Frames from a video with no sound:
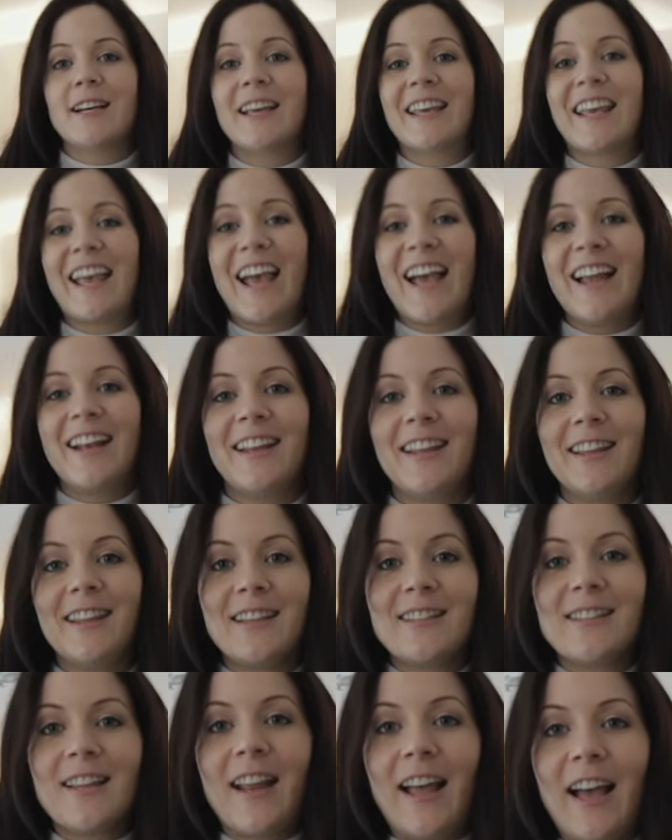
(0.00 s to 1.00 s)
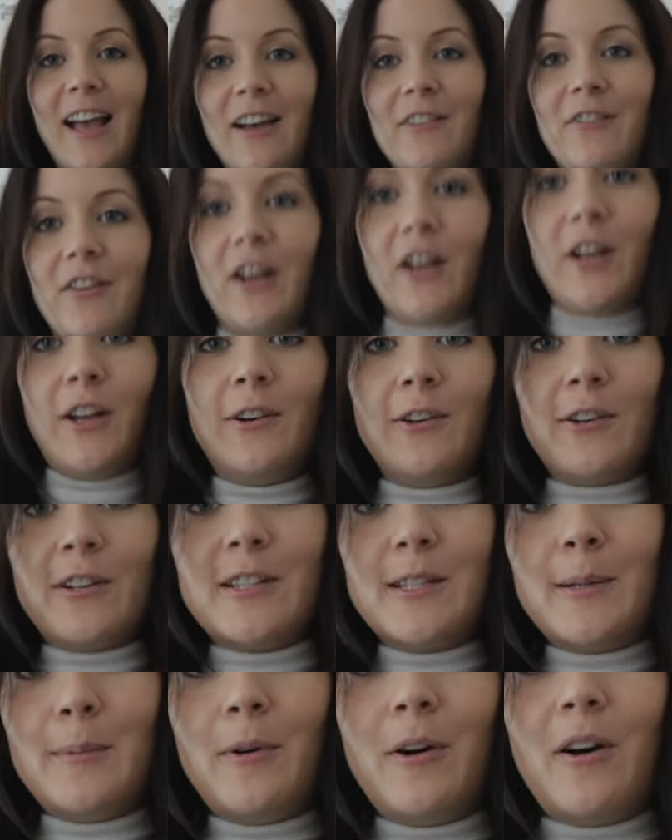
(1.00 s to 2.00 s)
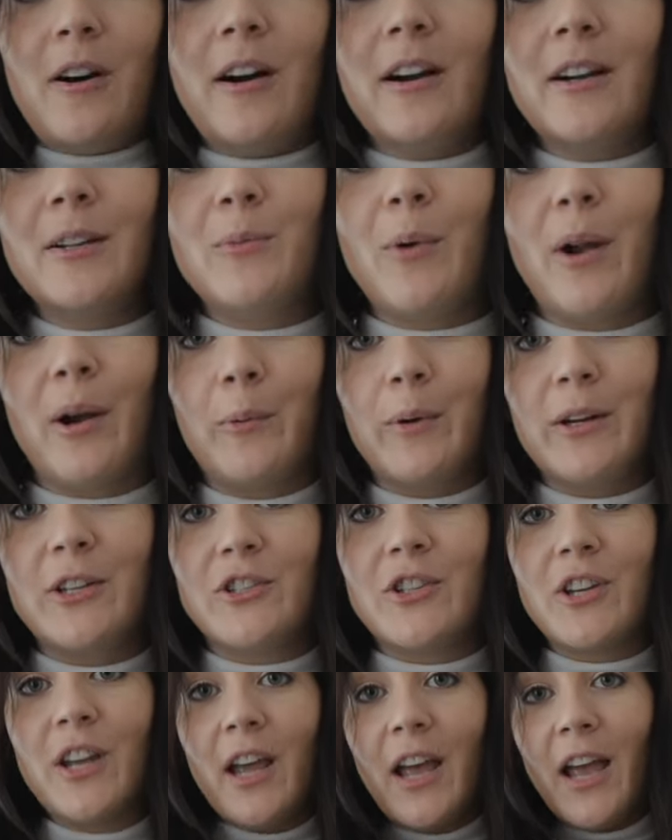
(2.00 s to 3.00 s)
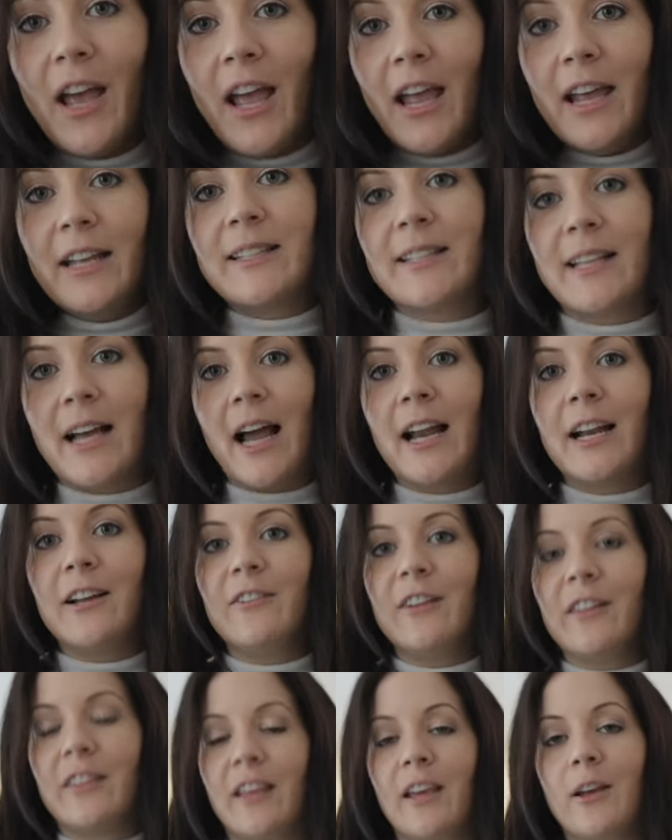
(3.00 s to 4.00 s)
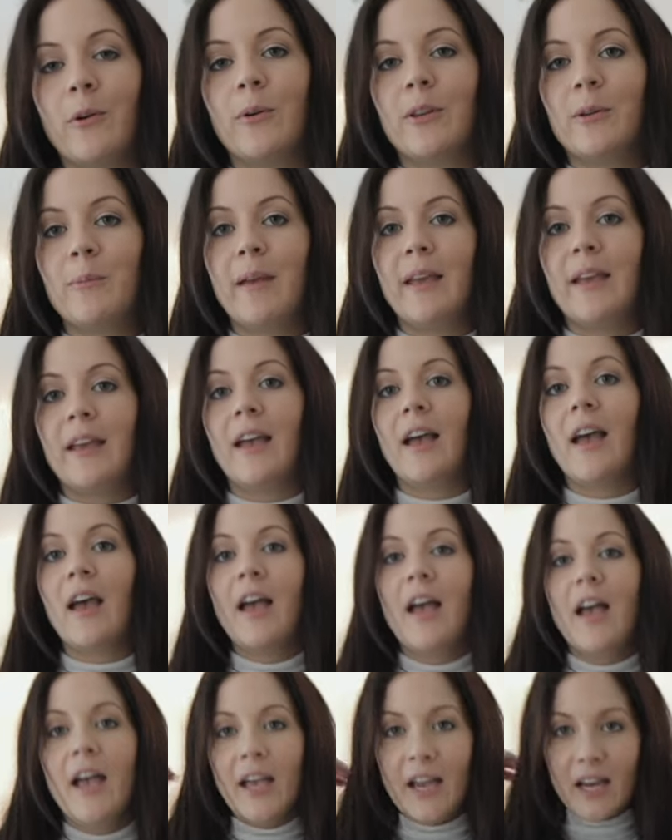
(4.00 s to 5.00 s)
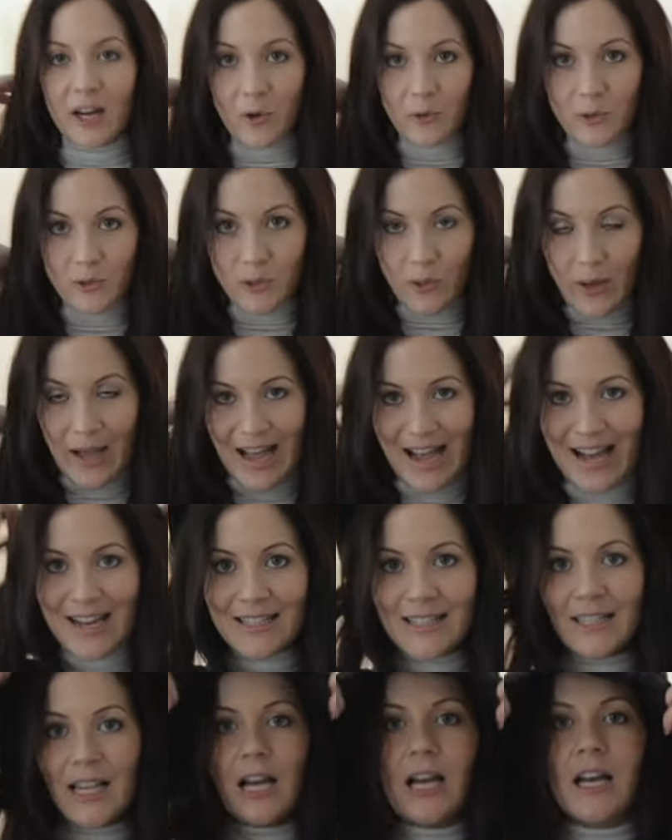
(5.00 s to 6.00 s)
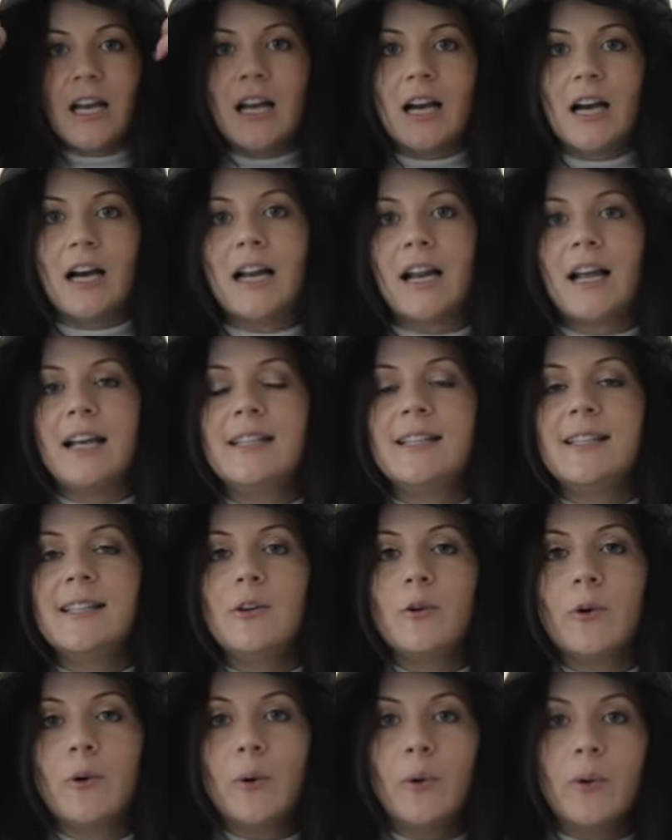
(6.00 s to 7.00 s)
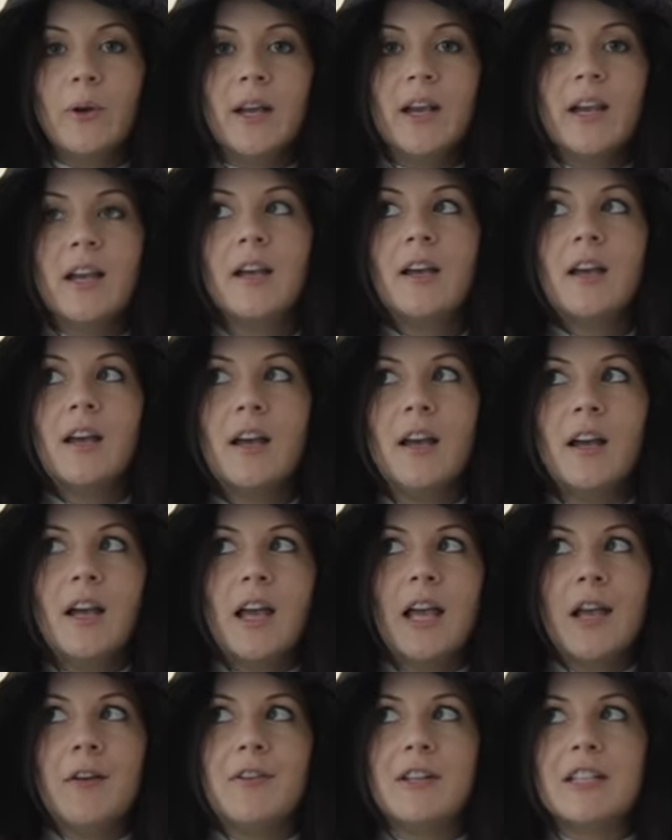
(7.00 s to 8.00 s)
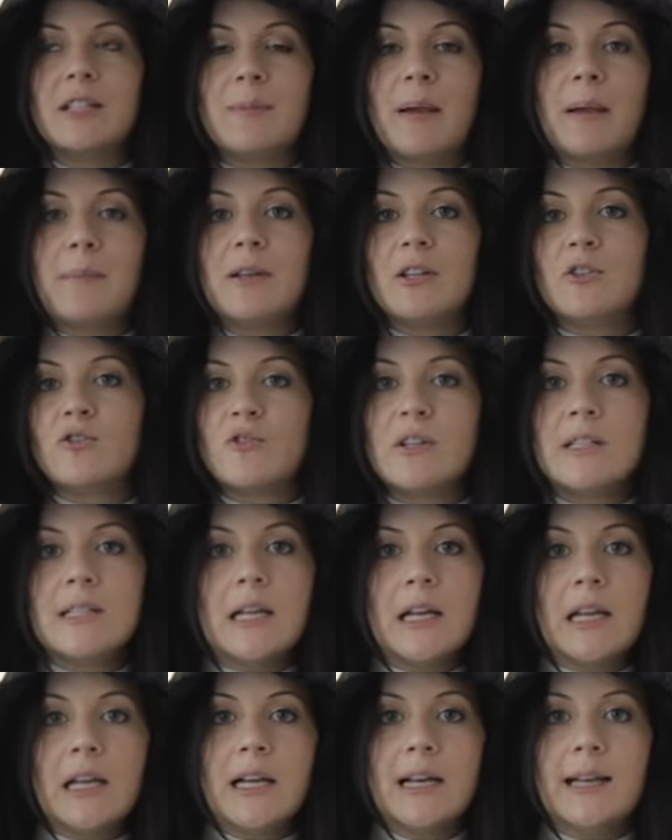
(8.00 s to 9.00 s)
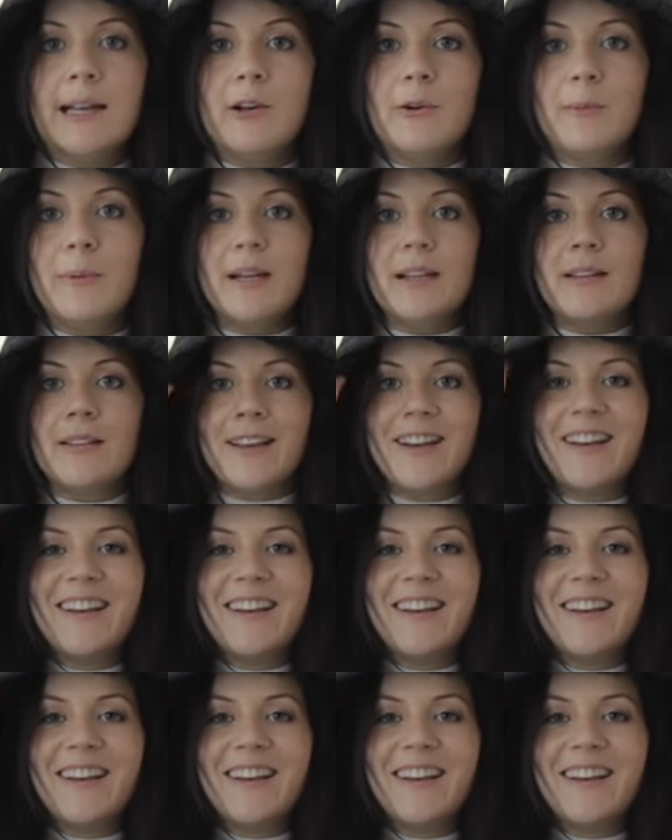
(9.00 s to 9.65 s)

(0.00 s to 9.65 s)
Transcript: again it doesn't have noticeable hardware which it's kind of a thing with me it also has a nice little hoodie if it's maybe drizzling a little bit.